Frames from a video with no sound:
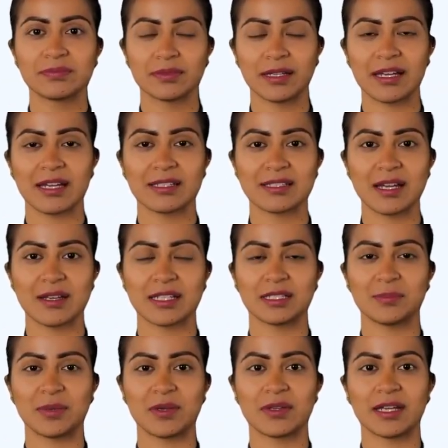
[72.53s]
Hands-on
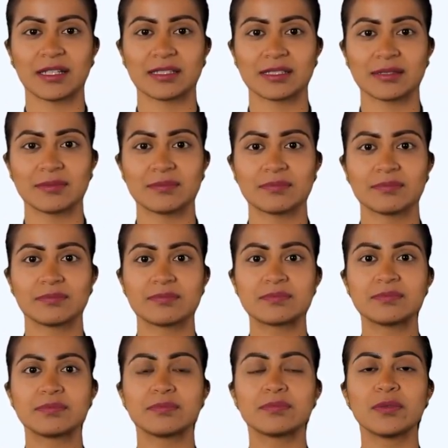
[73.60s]
experience.
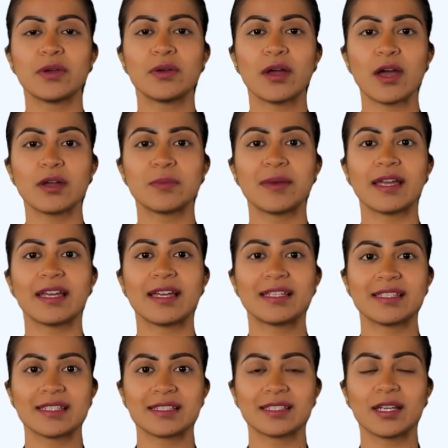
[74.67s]
Phlebotomy
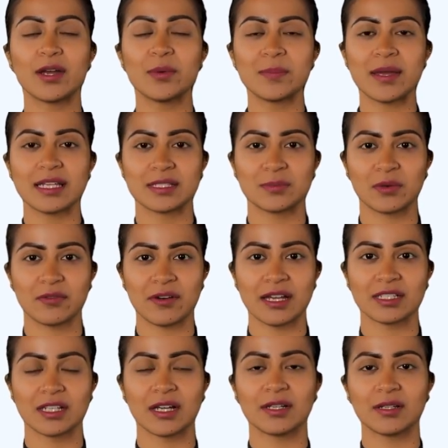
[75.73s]
is a skill-based
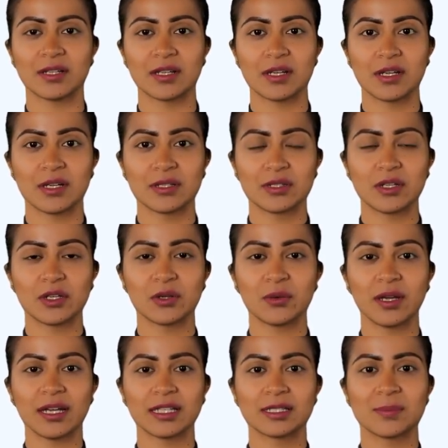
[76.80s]
profession, so you
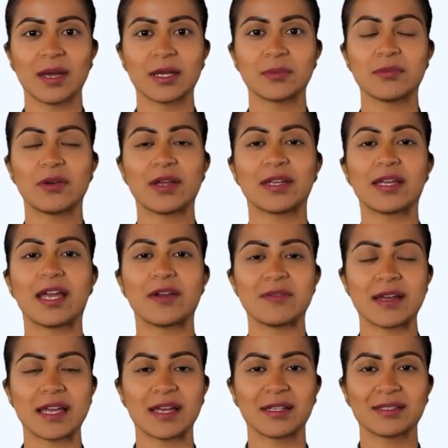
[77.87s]
can expect plenty of
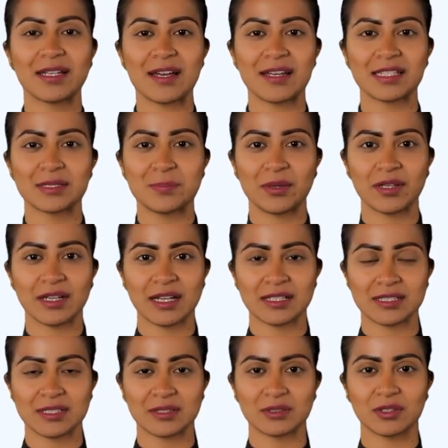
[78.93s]
hands-on
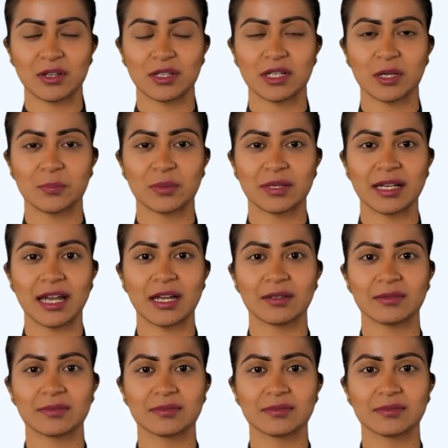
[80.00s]
experience during your bootcamp.